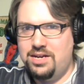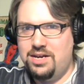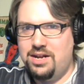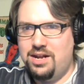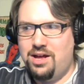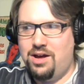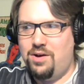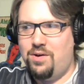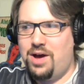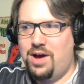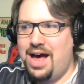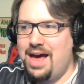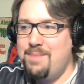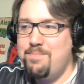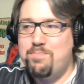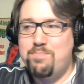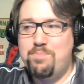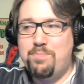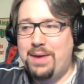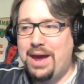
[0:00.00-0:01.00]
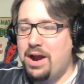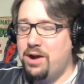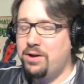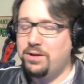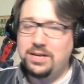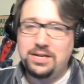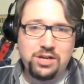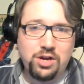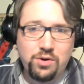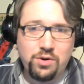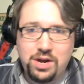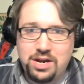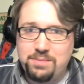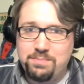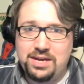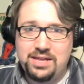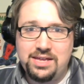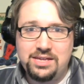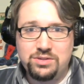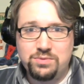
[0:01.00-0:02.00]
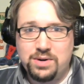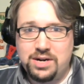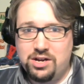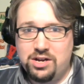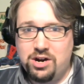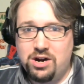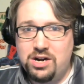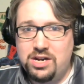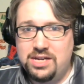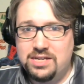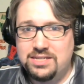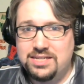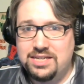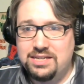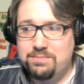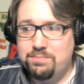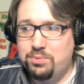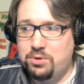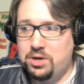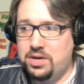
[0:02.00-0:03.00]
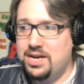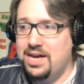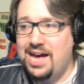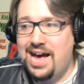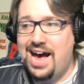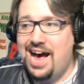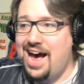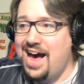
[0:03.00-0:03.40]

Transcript: You yeah. Know, I barely know anybody that's read a Guardians book.